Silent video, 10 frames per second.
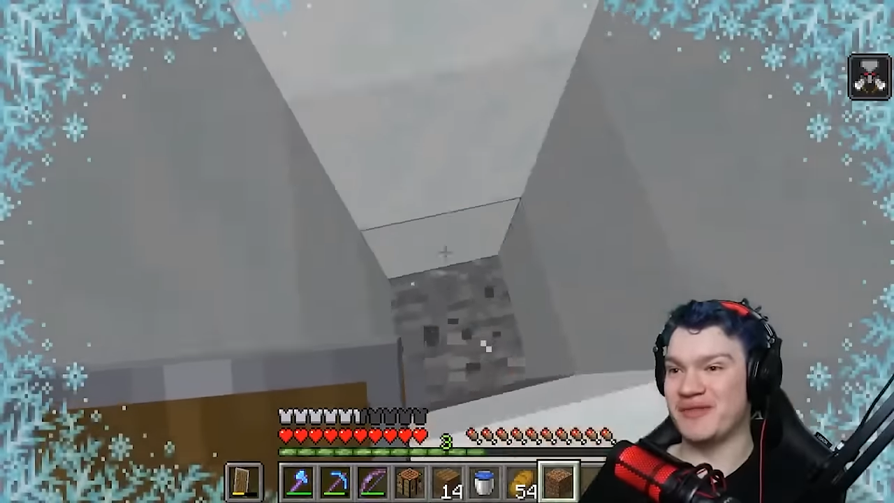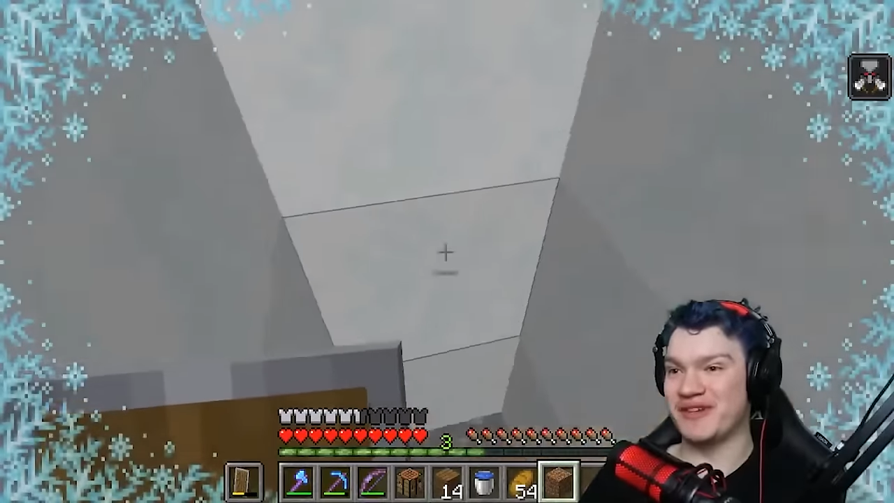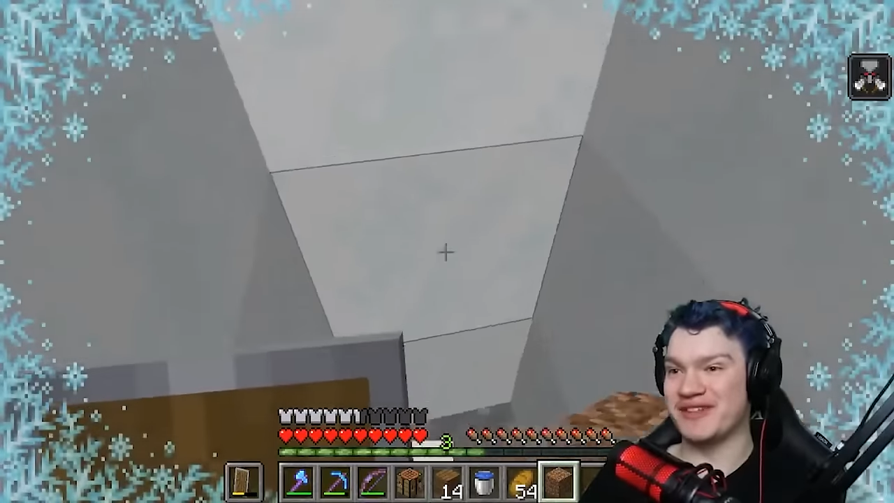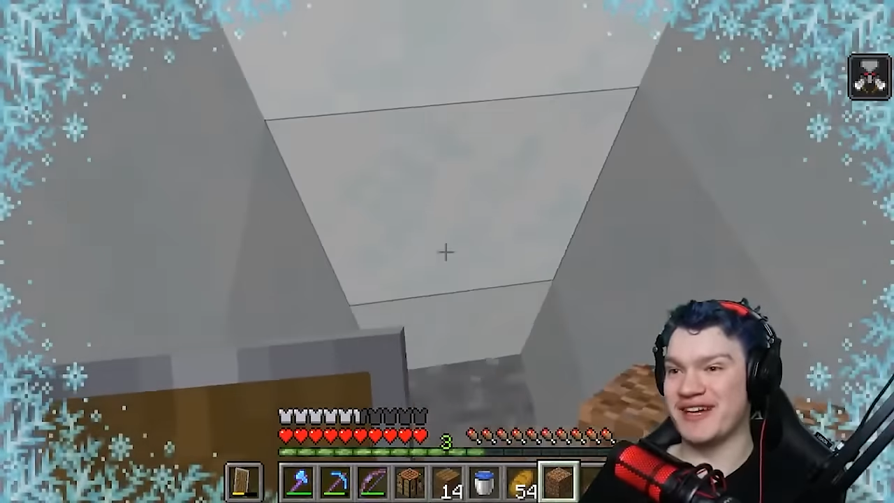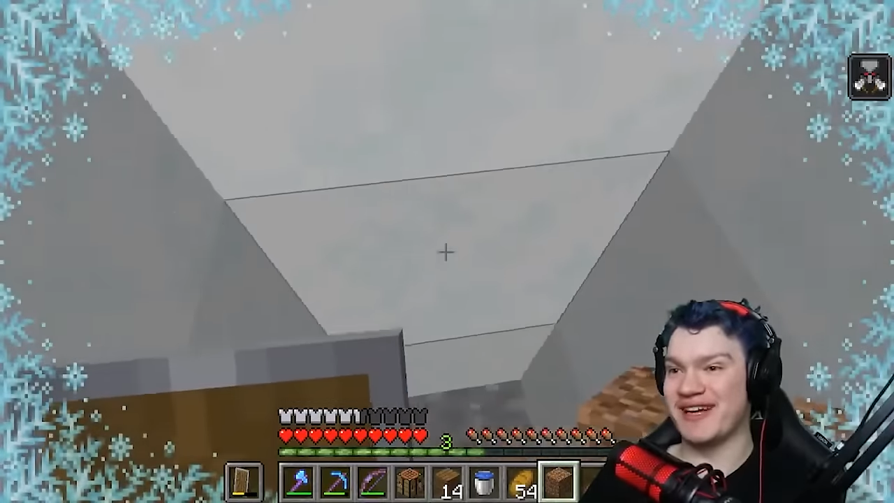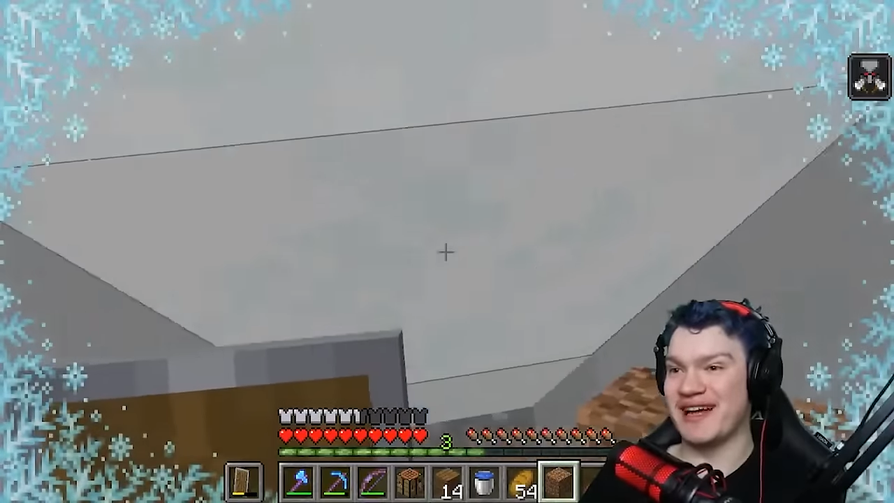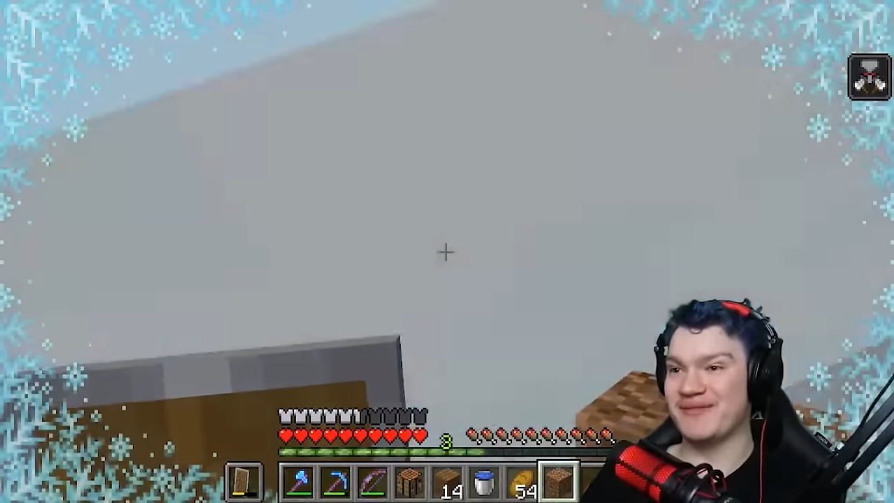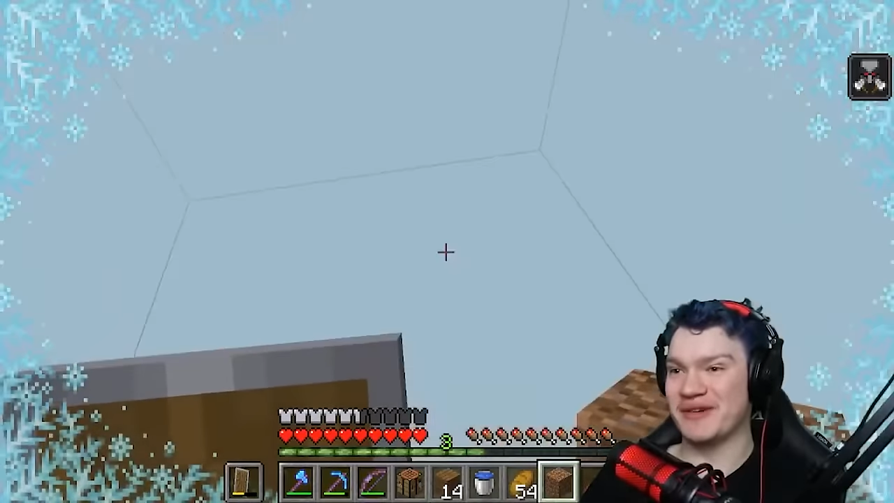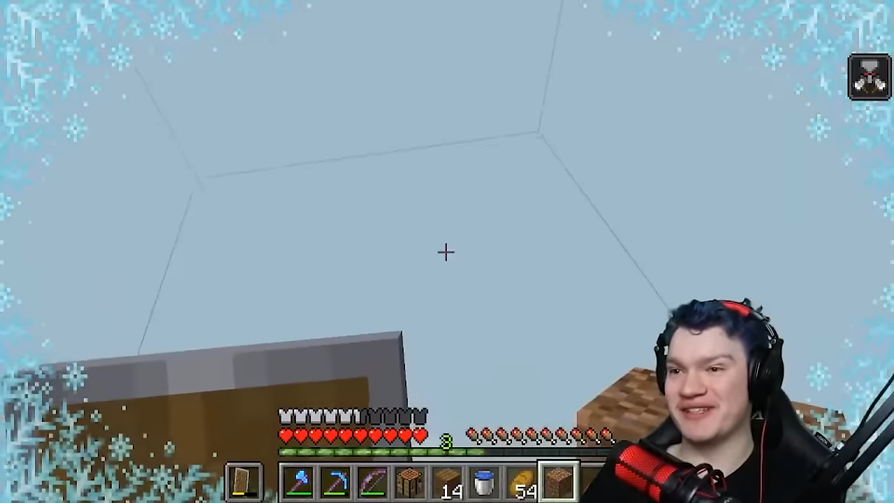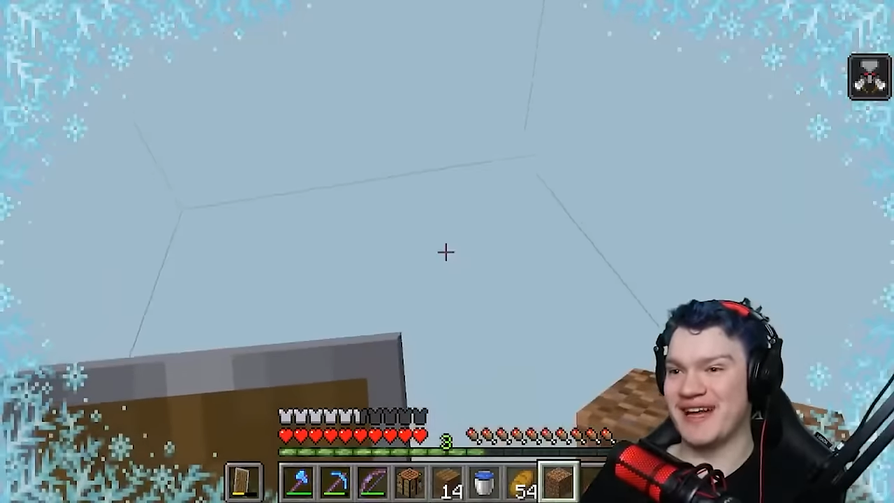I'm gonna die.
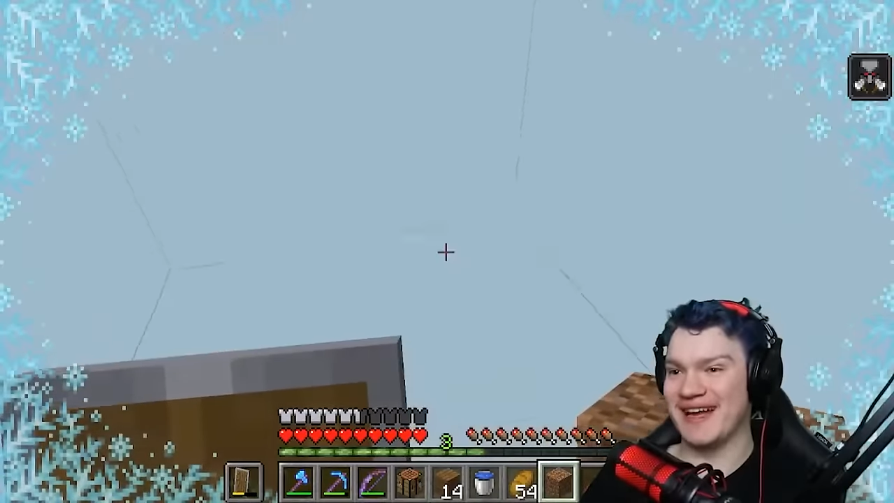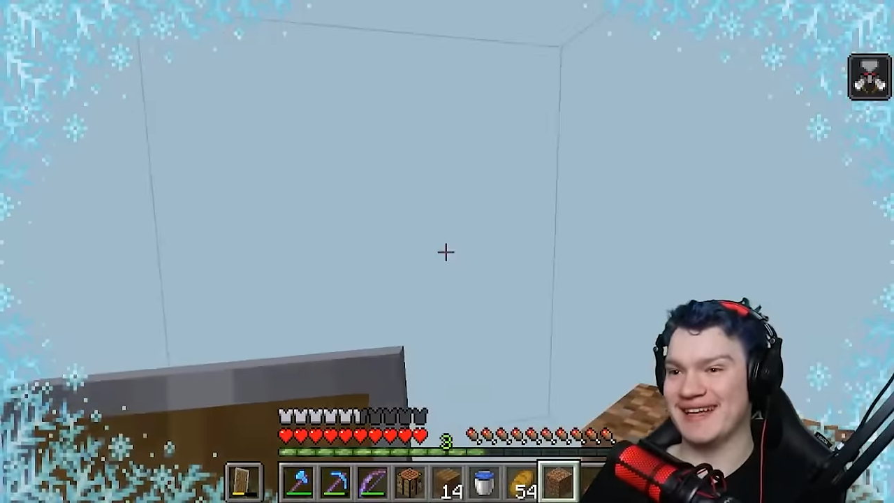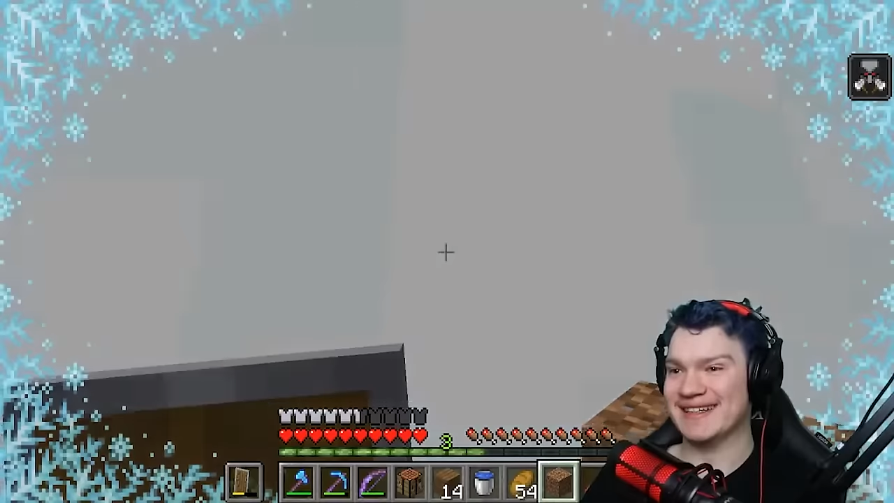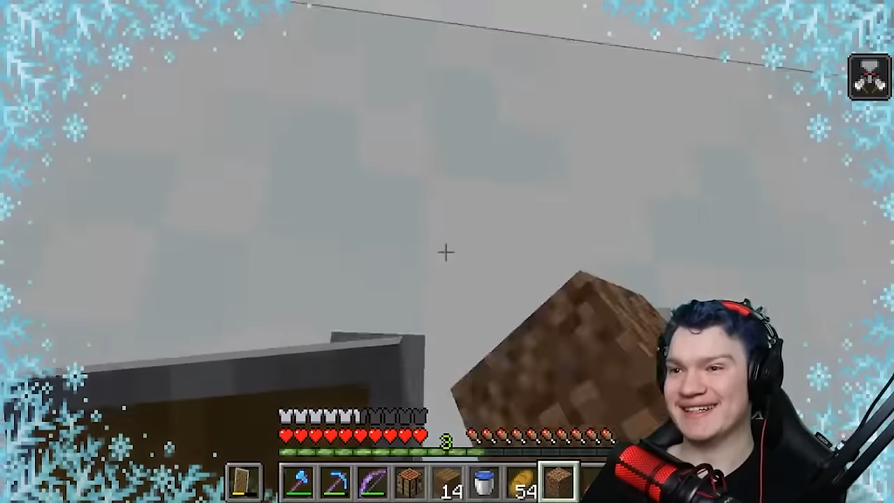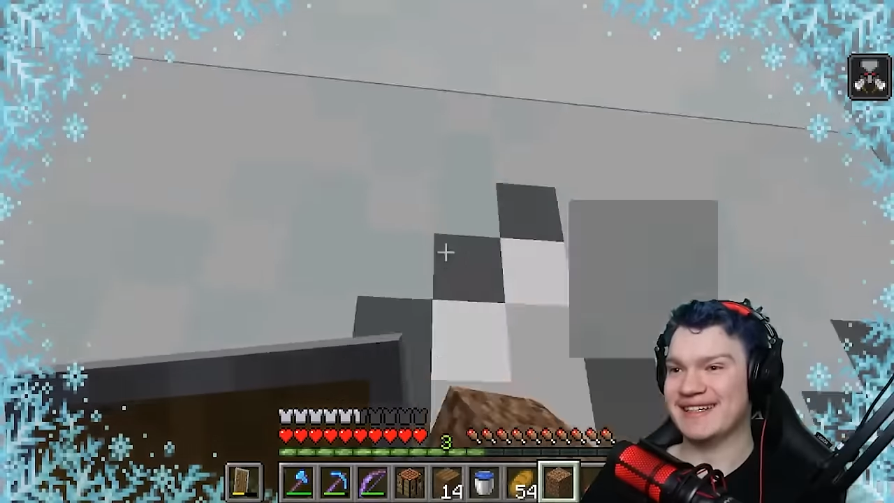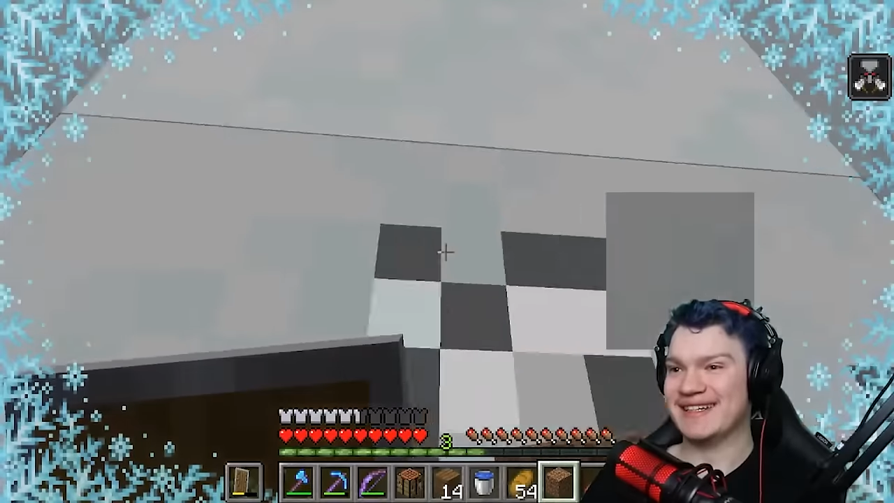I'm gonna die.